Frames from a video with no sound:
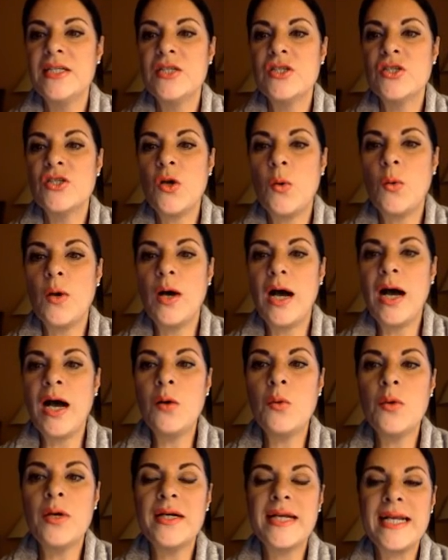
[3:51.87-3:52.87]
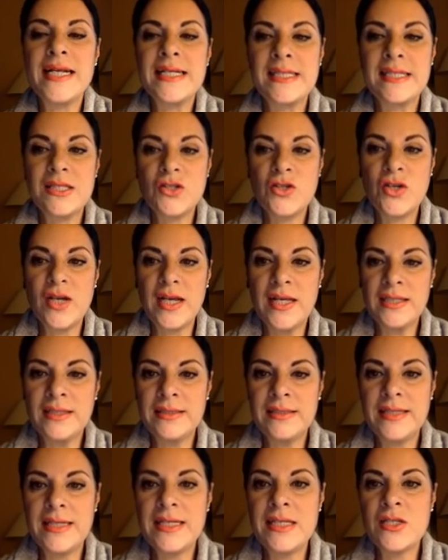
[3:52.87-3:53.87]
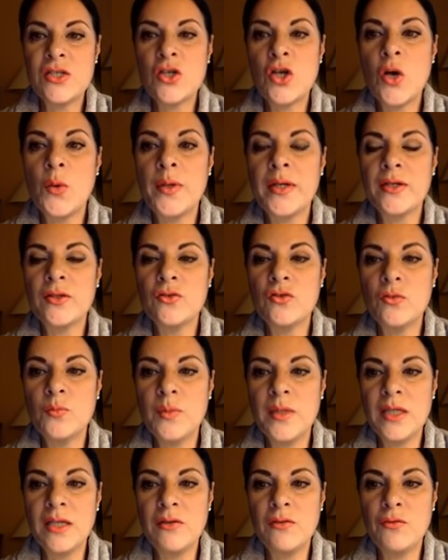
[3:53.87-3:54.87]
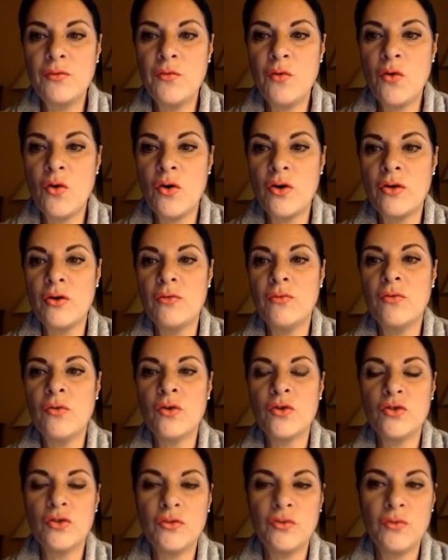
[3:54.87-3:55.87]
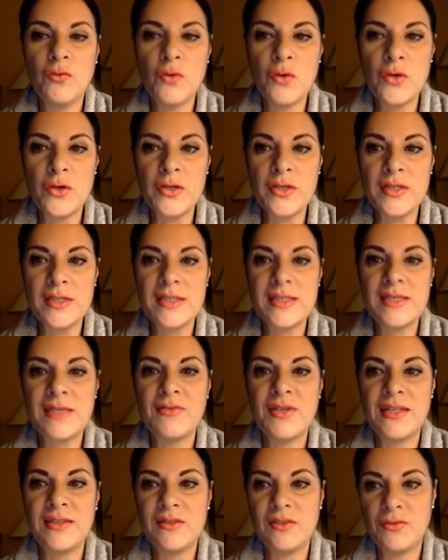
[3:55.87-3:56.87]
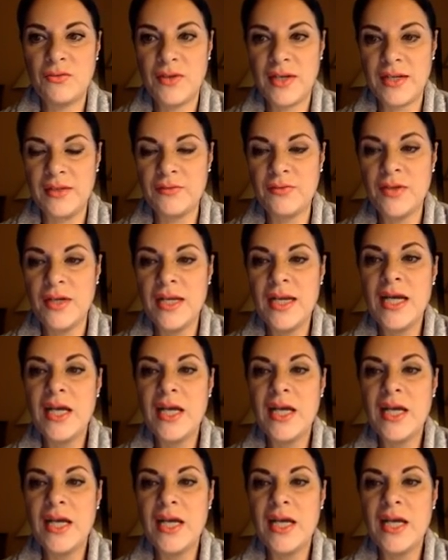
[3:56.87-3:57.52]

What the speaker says: So our next trade is going to be for 44.75,